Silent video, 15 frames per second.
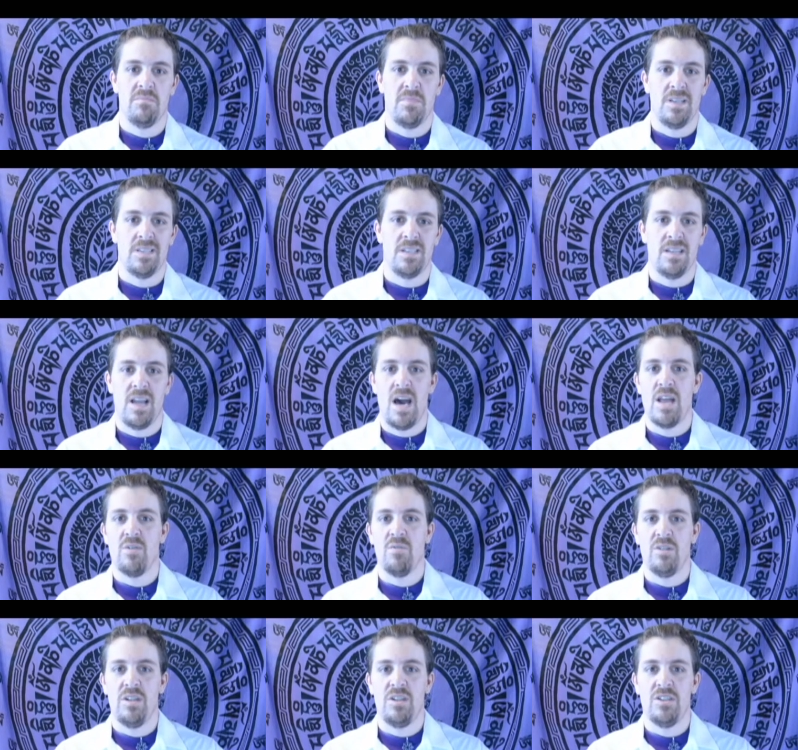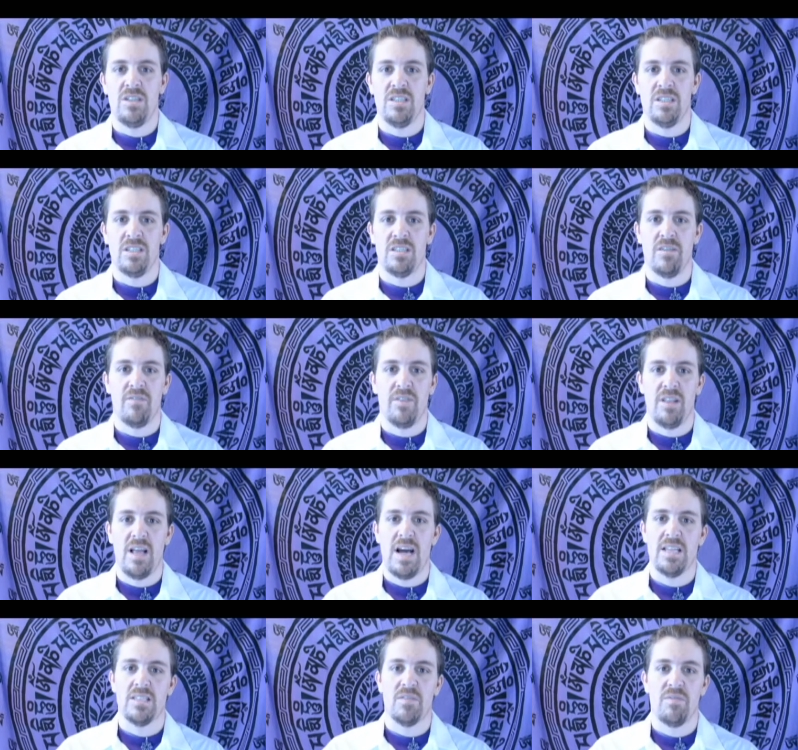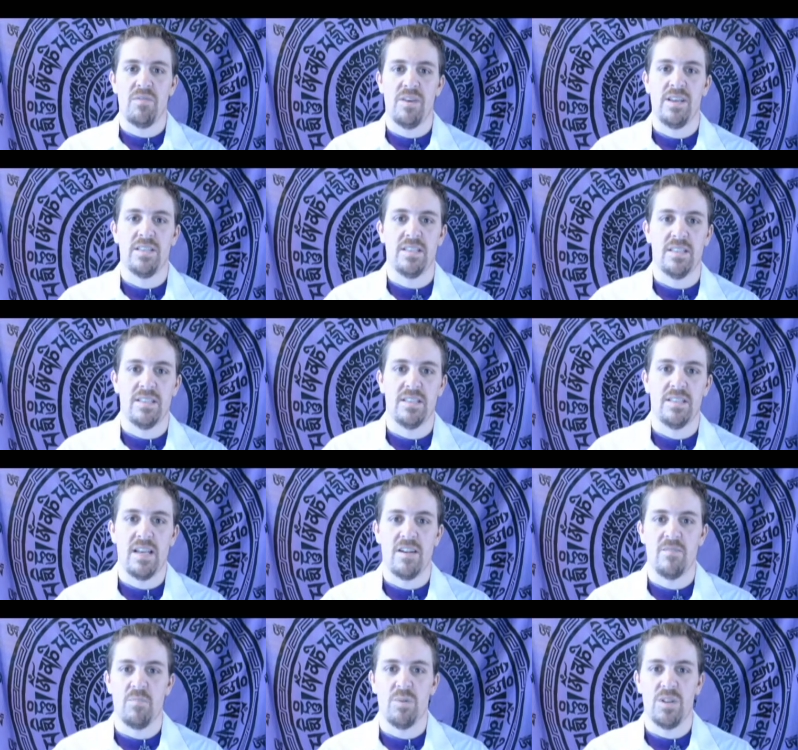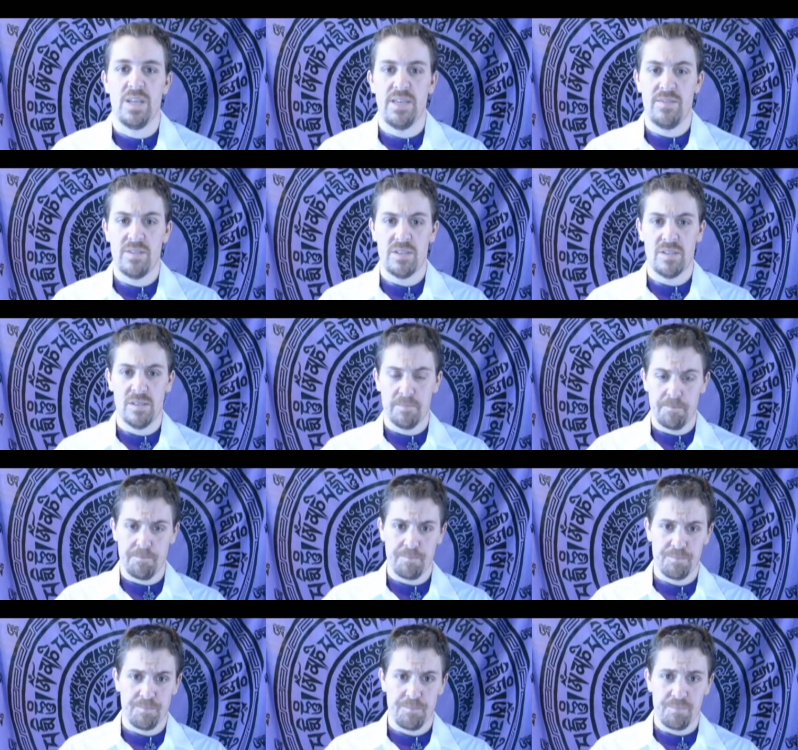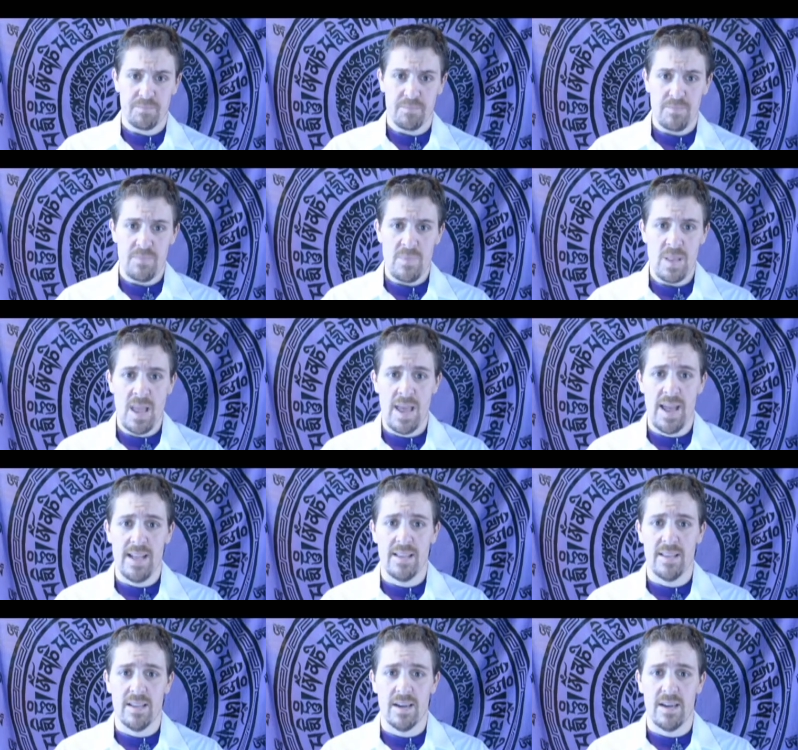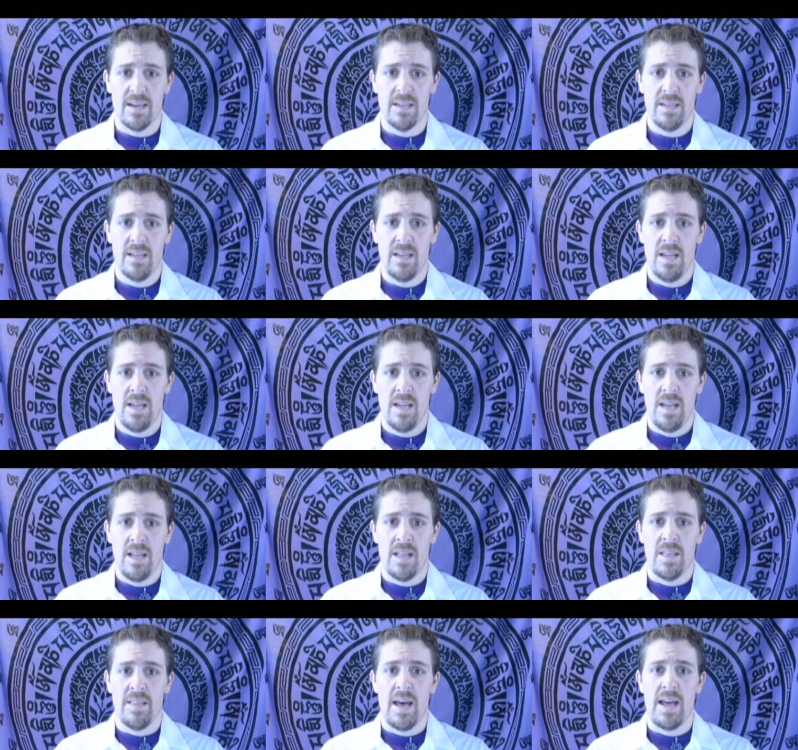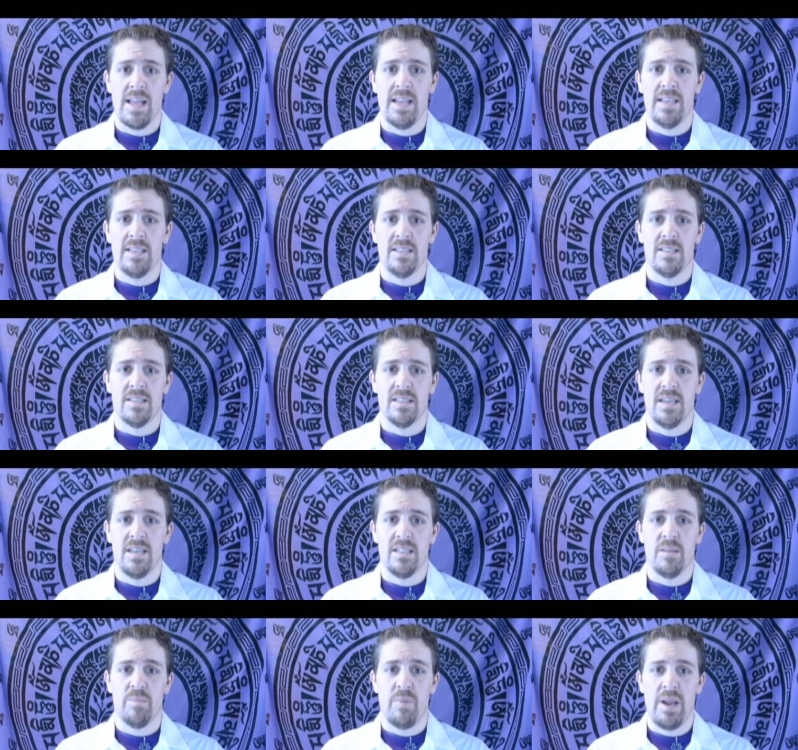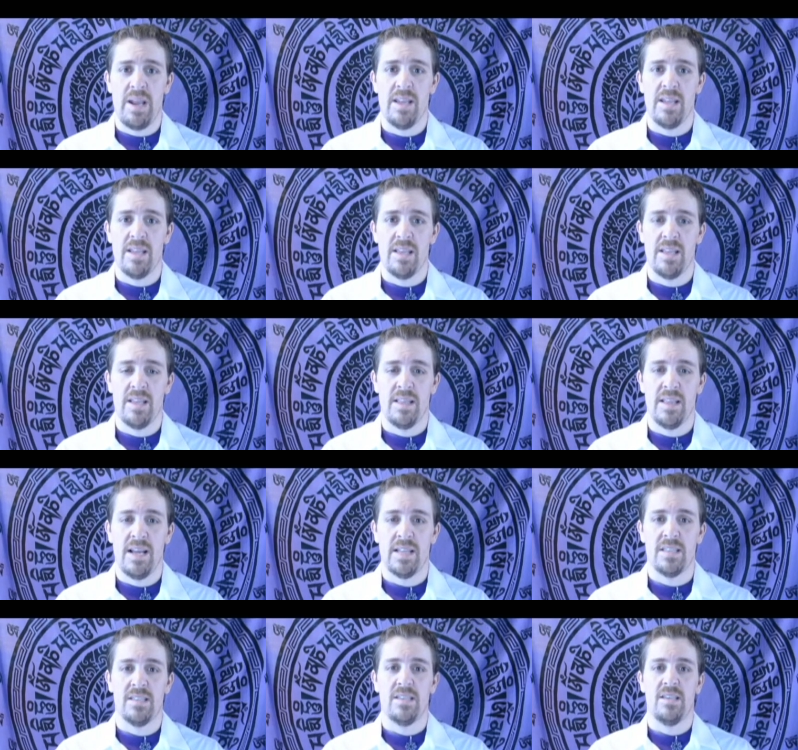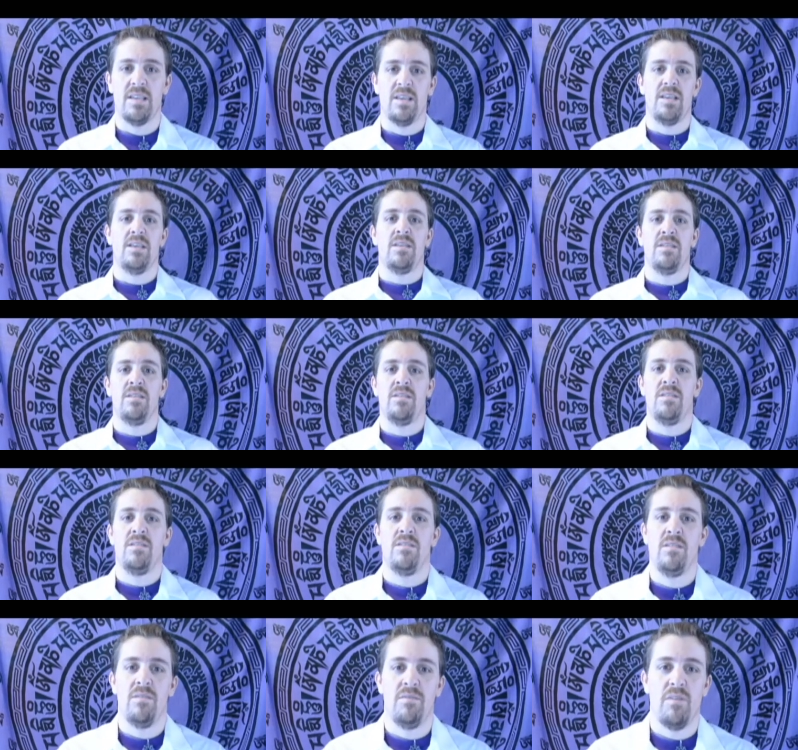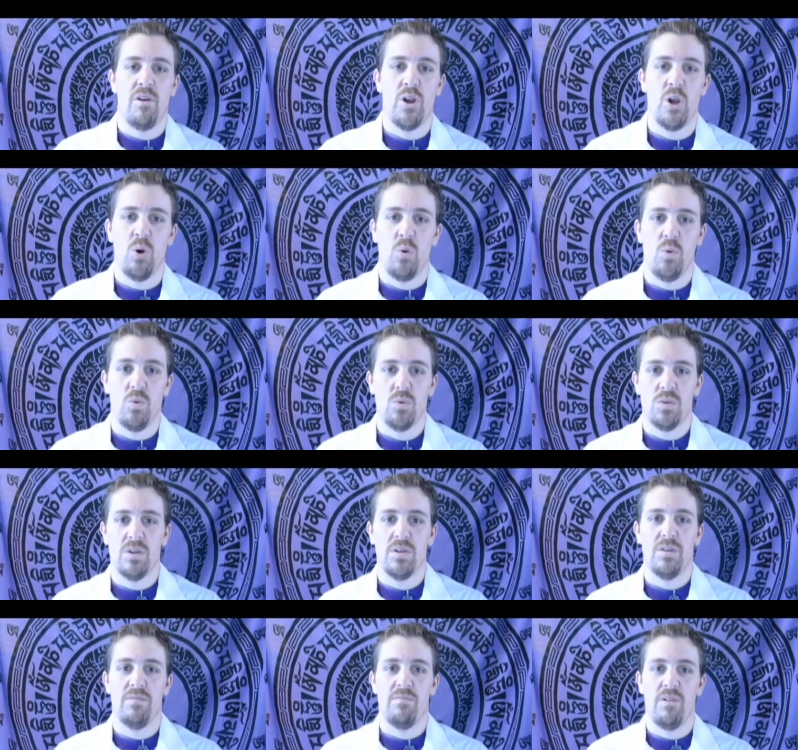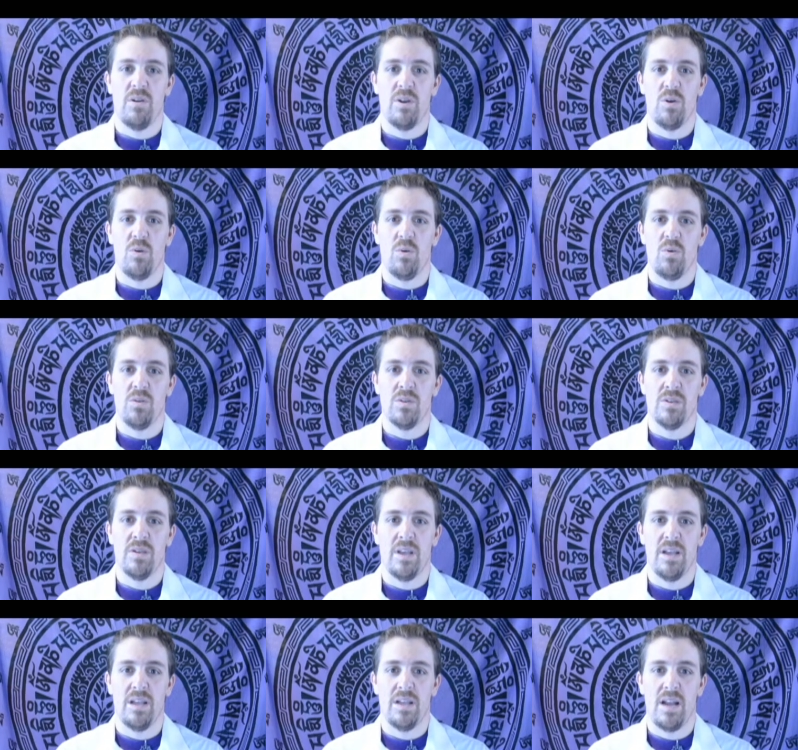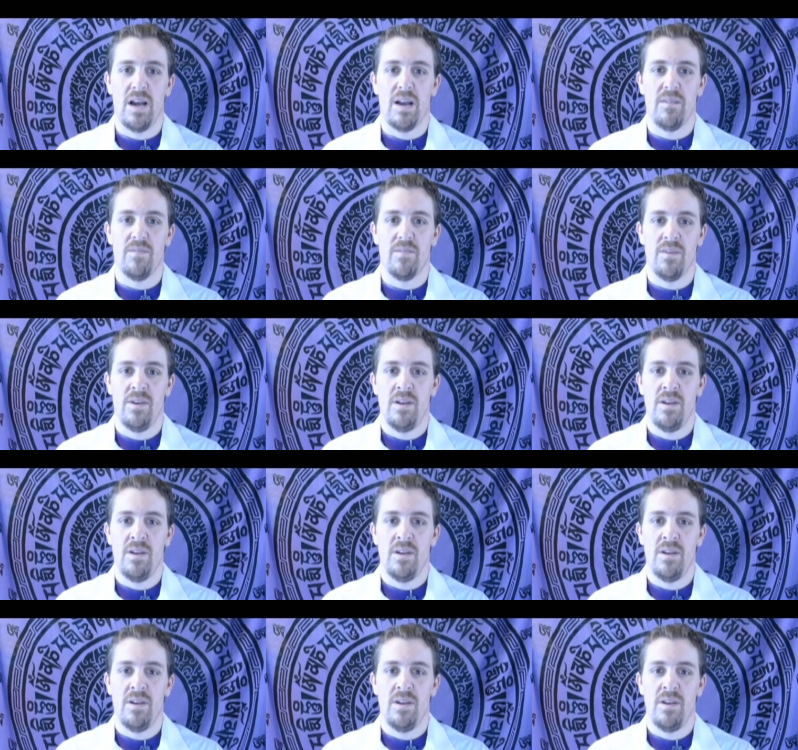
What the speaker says: Is it not a religion? Is it a philosophy? Is it a set of beliefs? And that is a debate that's very old, and I've